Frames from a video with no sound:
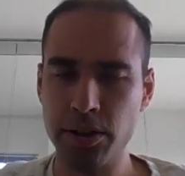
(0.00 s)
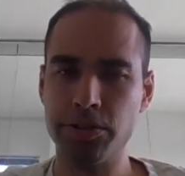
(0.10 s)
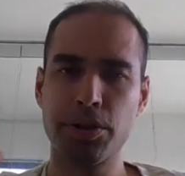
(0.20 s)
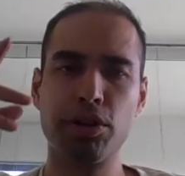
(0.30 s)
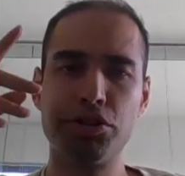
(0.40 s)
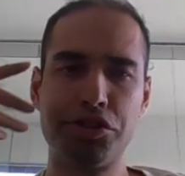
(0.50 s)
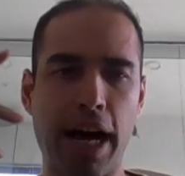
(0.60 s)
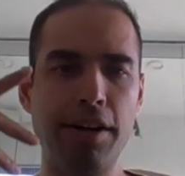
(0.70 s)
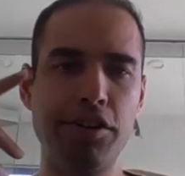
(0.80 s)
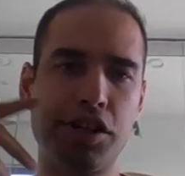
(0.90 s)
So your
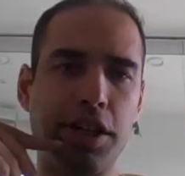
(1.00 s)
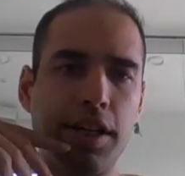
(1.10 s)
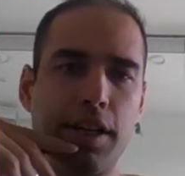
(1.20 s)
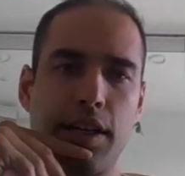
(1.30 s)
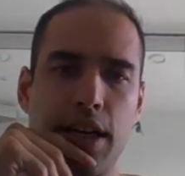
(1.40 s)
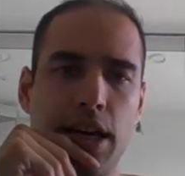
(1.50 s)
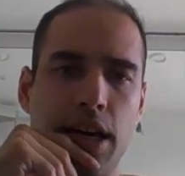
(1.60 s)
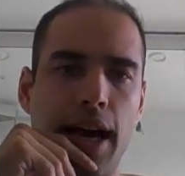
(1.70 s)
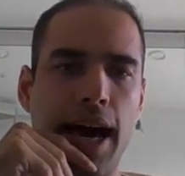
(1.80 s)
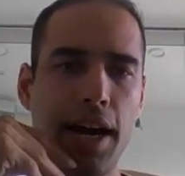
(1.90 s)
strategy
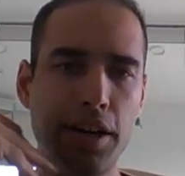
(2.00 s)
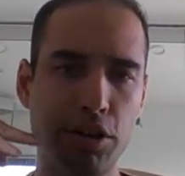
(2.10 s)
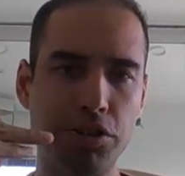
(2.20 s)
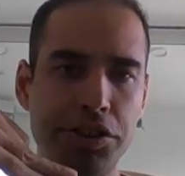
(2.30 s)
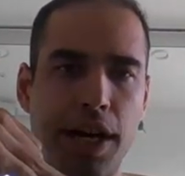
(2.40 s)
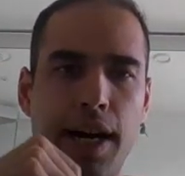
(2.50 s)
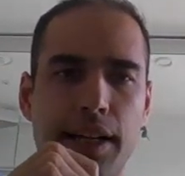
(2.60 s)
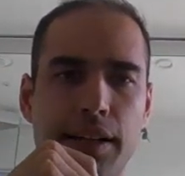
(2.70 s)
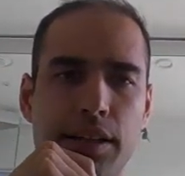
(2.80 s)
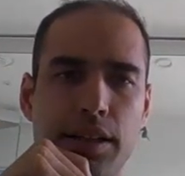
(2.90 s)
and your
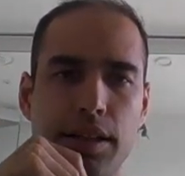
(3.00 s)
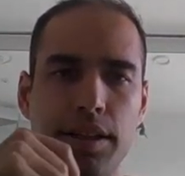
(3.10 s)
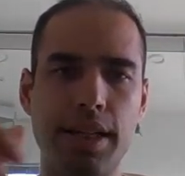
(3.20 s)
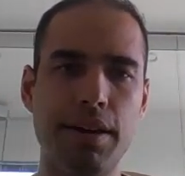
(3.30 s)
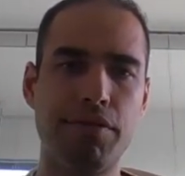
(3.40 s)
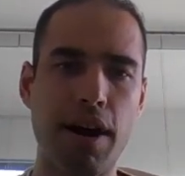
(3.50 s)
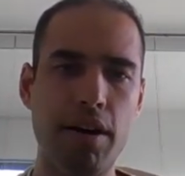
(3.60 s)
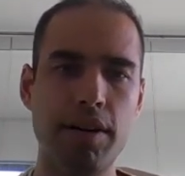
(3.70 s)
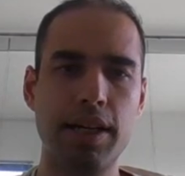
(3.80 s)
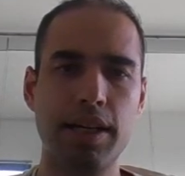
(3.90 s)
style, they
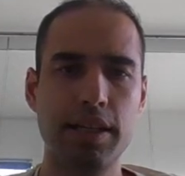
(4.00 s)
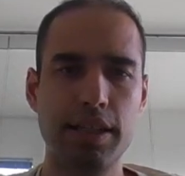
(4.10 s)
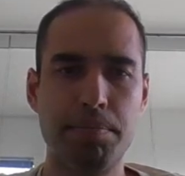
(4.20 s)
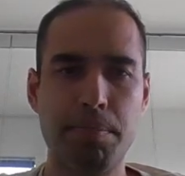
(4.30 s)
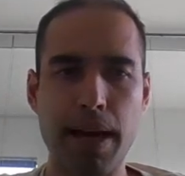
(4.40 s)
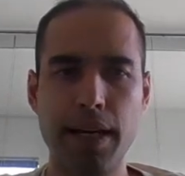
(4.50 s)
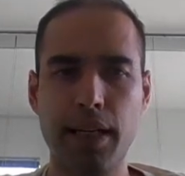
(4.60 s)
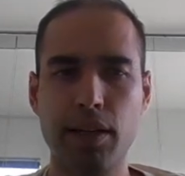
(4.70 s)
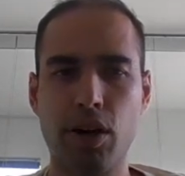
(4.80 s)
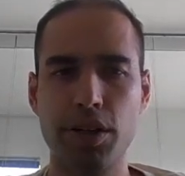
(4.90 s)
vary
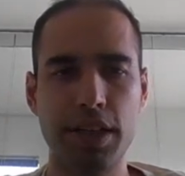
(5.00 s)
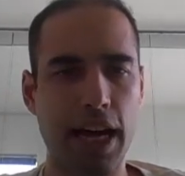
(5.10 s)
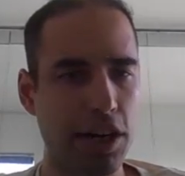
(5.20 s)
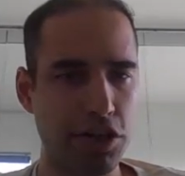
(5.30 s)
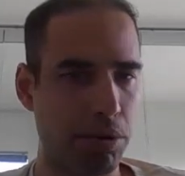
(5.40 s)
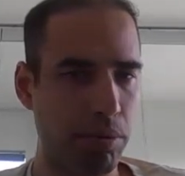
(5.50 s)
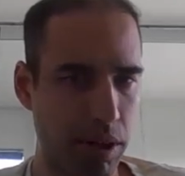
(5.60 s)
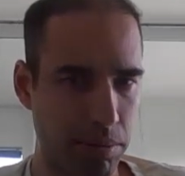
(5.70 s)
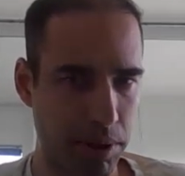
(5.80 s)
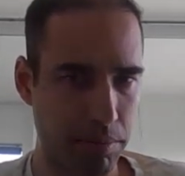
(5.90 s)
depending on the Nash
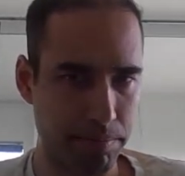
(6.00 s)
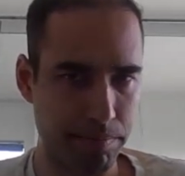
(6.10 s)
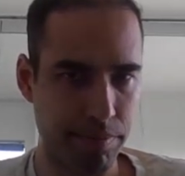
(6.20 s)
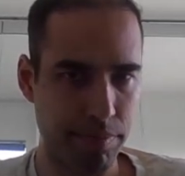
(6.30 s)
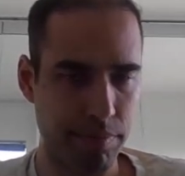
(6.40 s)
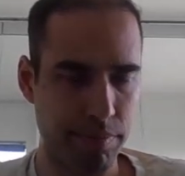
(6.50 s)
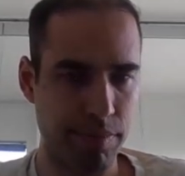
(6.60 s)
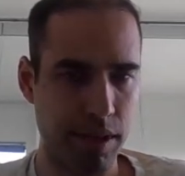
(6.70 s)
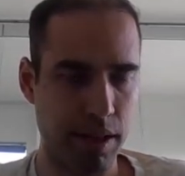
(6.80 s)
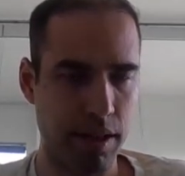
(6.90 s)
equilibrium.
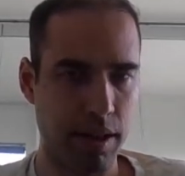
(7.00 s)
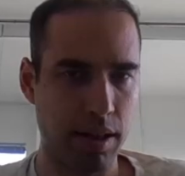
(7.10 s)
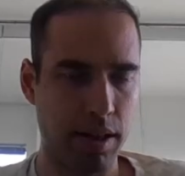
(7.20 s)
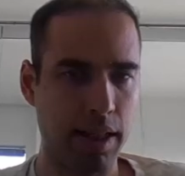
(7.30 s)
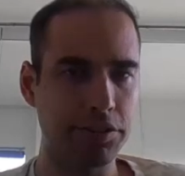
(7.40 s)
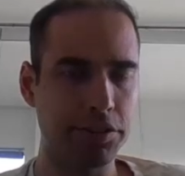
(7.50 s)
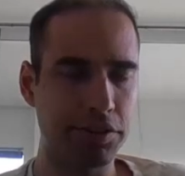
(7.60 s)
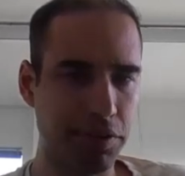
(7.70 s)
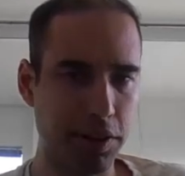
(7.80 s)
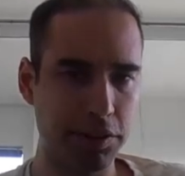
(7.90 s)
That's
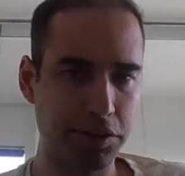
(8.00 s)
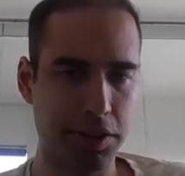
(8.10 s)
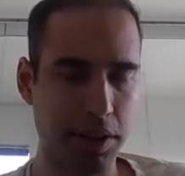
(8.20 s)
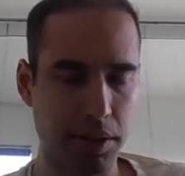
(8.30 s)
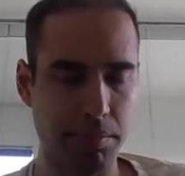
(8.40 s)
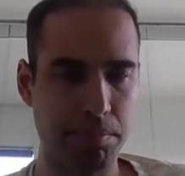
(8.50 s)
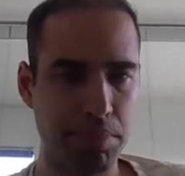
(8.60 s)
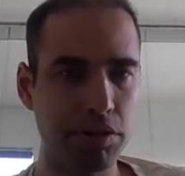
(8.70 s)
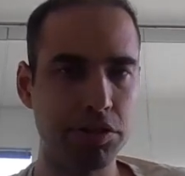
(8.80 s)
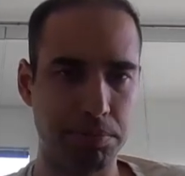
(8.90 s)
the first
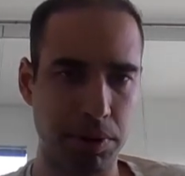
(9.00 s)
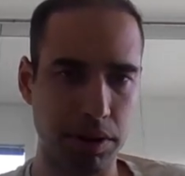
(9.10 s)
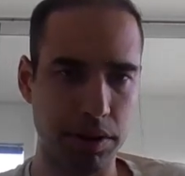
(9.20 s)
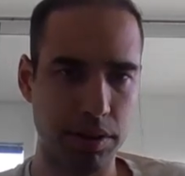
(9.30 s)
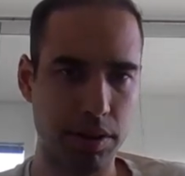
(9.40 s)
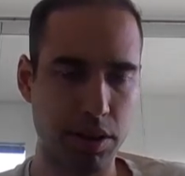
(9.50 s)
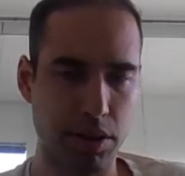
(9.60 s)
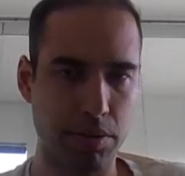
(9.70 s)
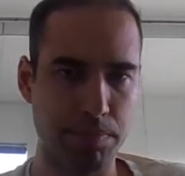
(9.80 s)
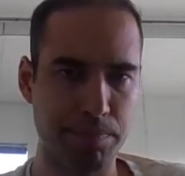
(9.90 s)
principle
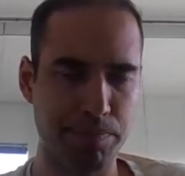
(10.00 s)
here.